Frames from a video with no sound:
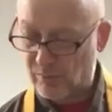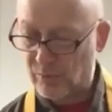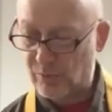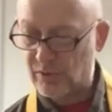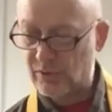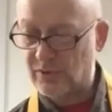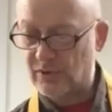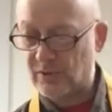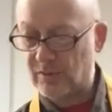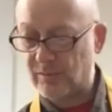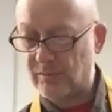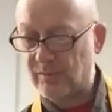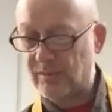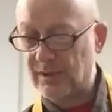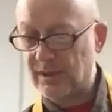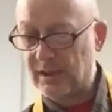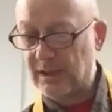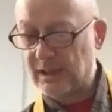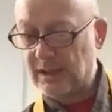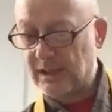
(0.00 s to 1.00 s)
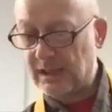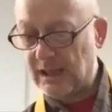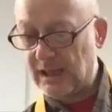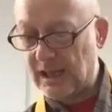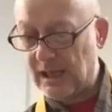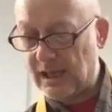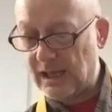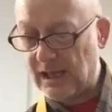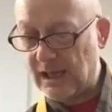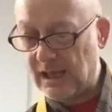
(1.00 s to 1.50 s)
Buddhism,
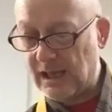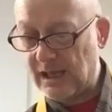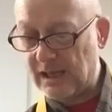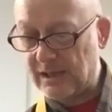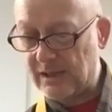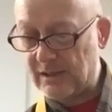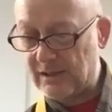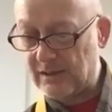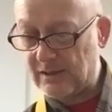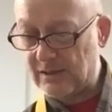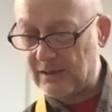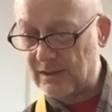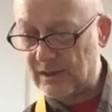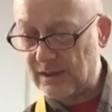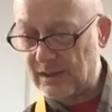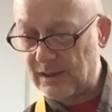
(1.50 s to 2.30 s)
and